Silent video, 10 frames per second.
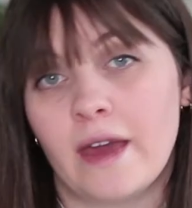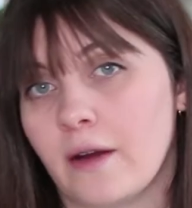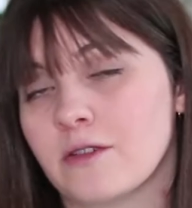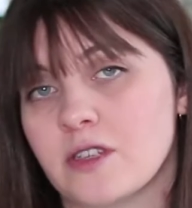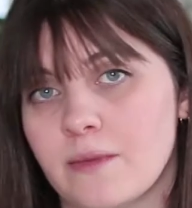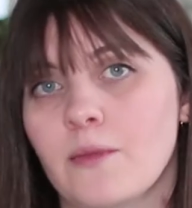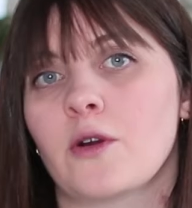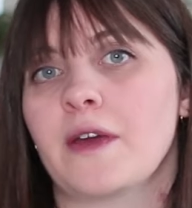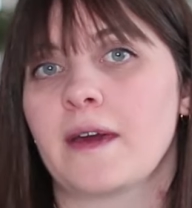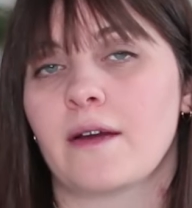hours of the
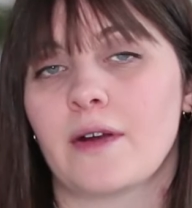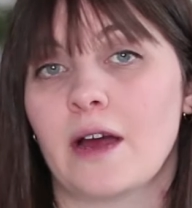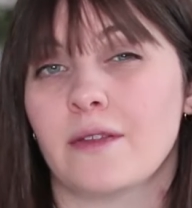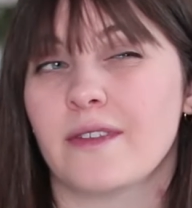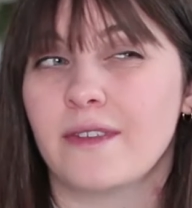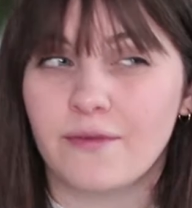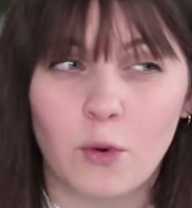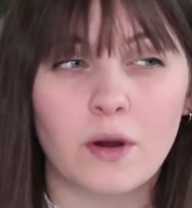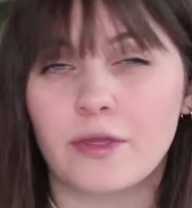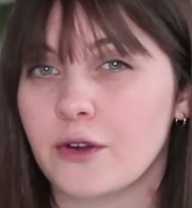morning around
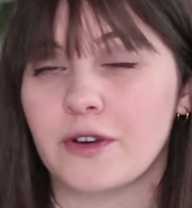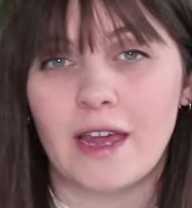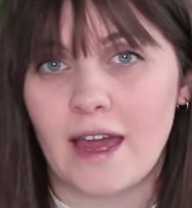4:30